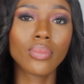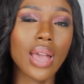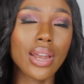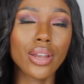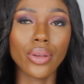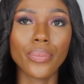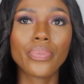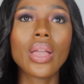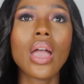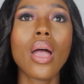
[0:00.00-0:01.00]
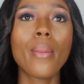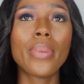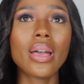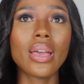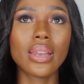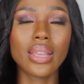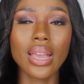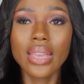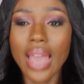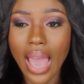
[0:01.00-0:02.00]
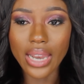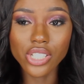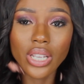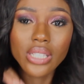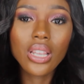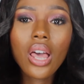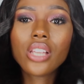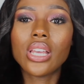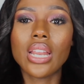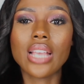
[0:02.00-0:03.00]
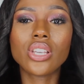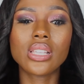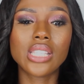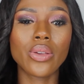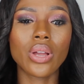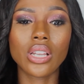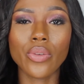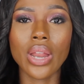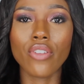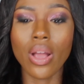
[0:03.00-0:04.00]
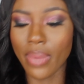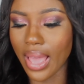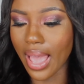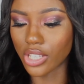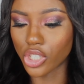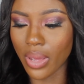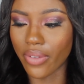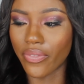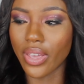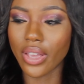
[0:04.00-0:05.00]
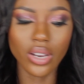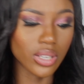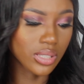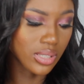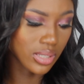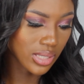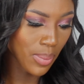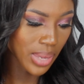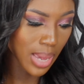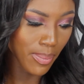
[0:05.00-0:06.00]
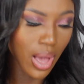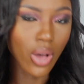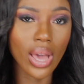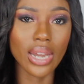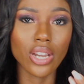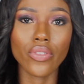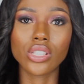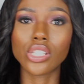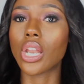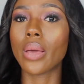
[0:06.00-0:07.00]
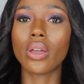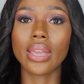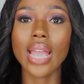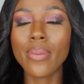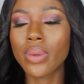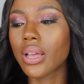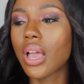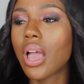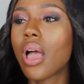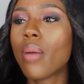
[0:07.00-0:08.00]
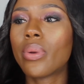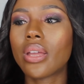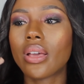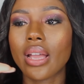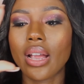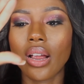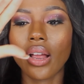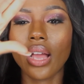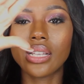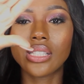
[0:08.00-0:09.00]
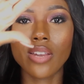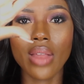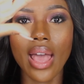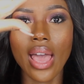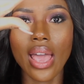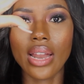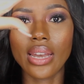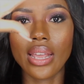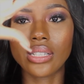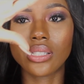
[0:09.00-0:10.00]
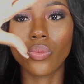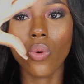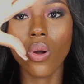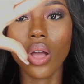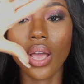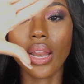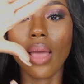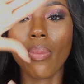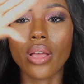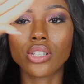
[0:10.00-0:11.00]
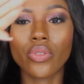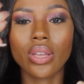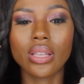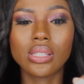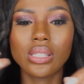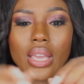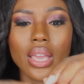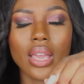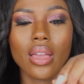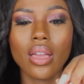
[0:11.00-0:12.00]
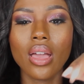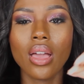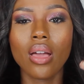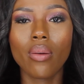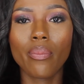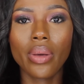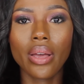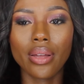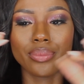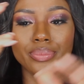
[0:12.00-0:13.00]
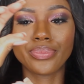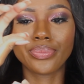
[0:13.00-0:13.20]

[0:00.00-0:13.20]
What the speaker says: I don't know, but yeah, it's a lot of shedding. As you can see earlier when I rubbed my hands through my fingers, some came out. I didn't know if you saw that on the camera, but now here I just did that and there's one. I'm not sure if you can see, but